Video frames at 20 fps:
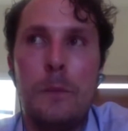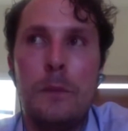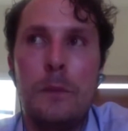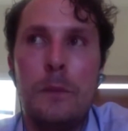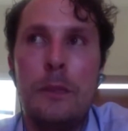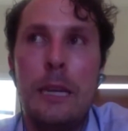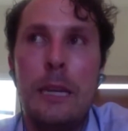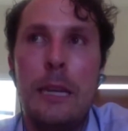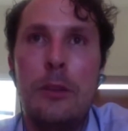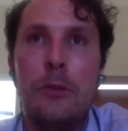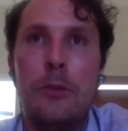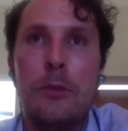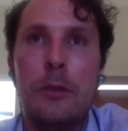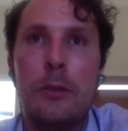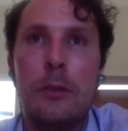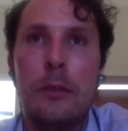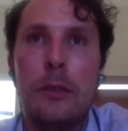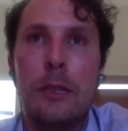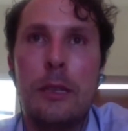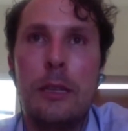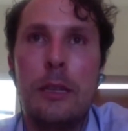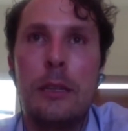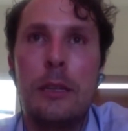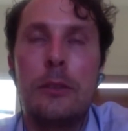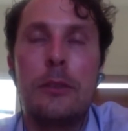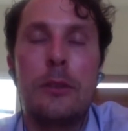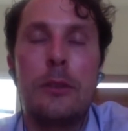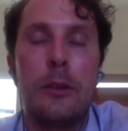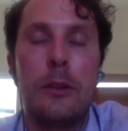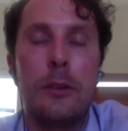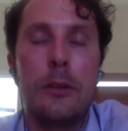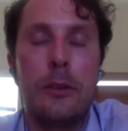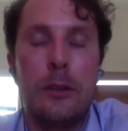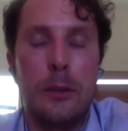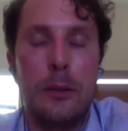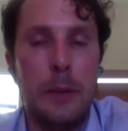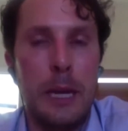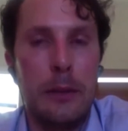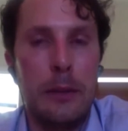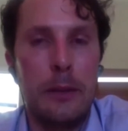dangerously uncertain
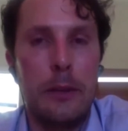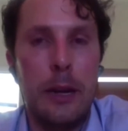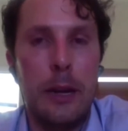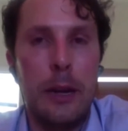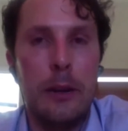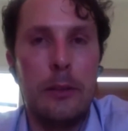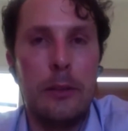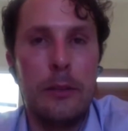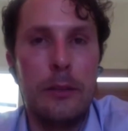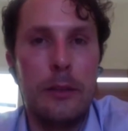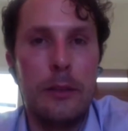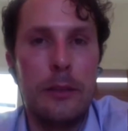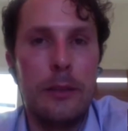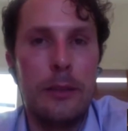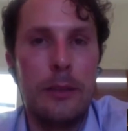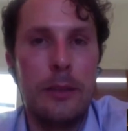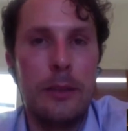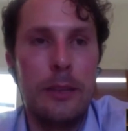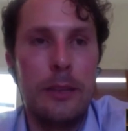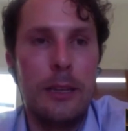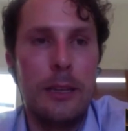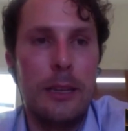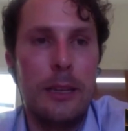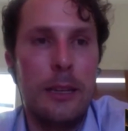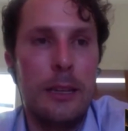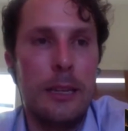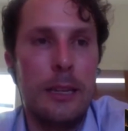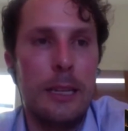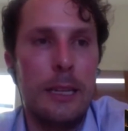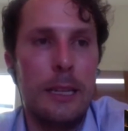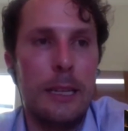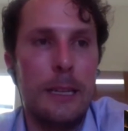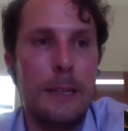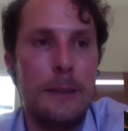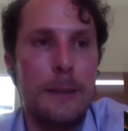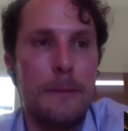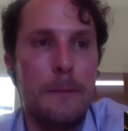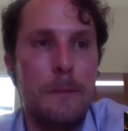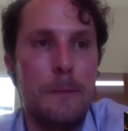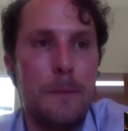about their health.
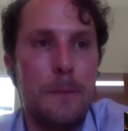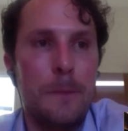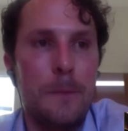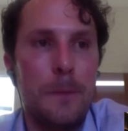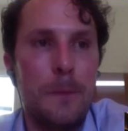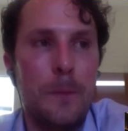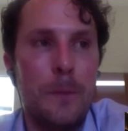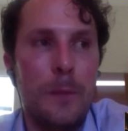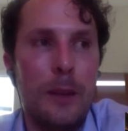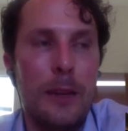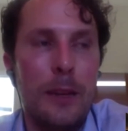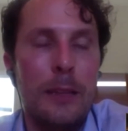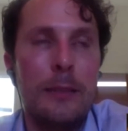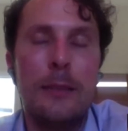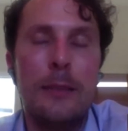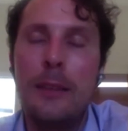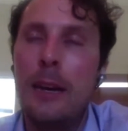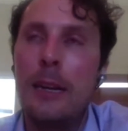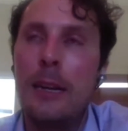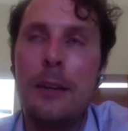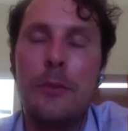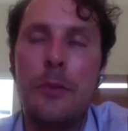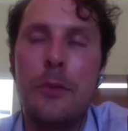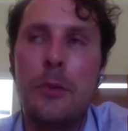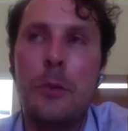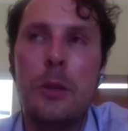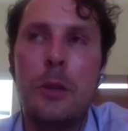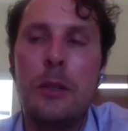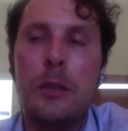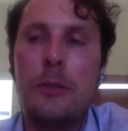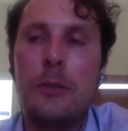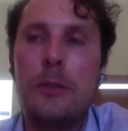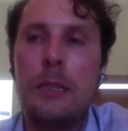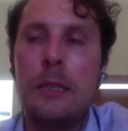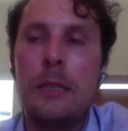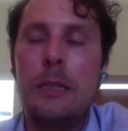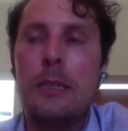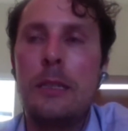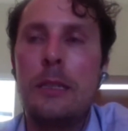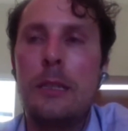And not every one of
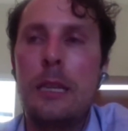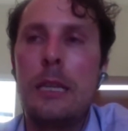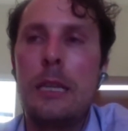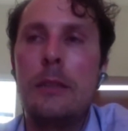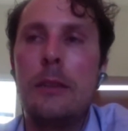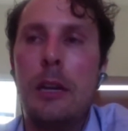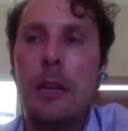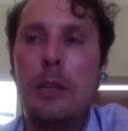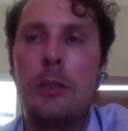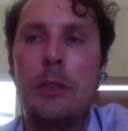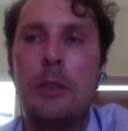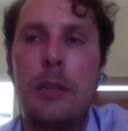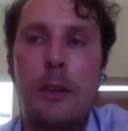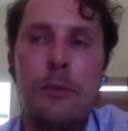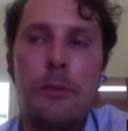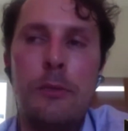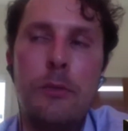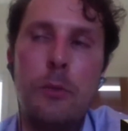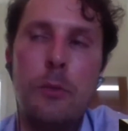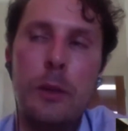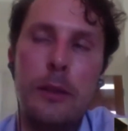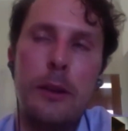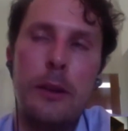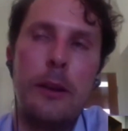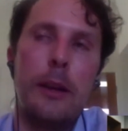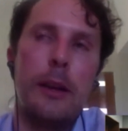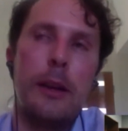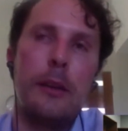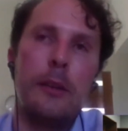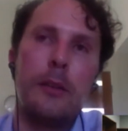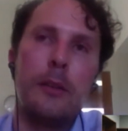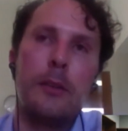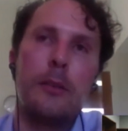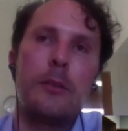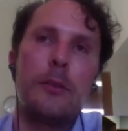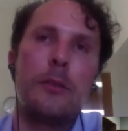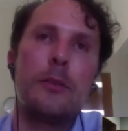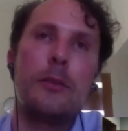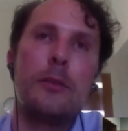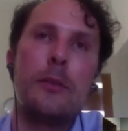us is in touch enough with our
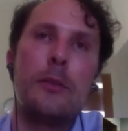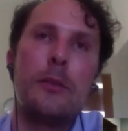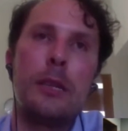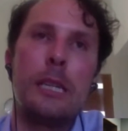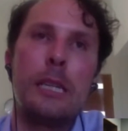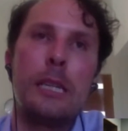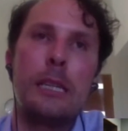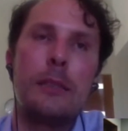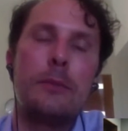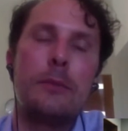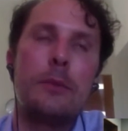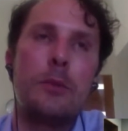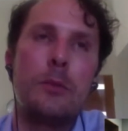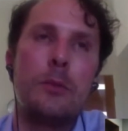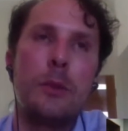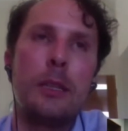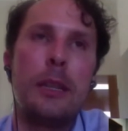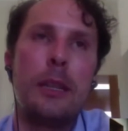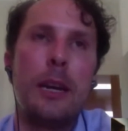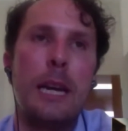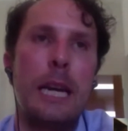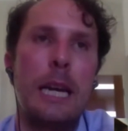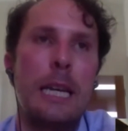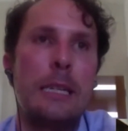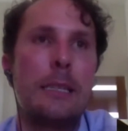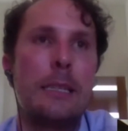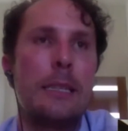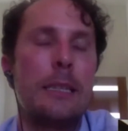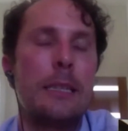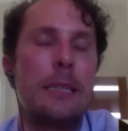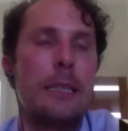health to realize.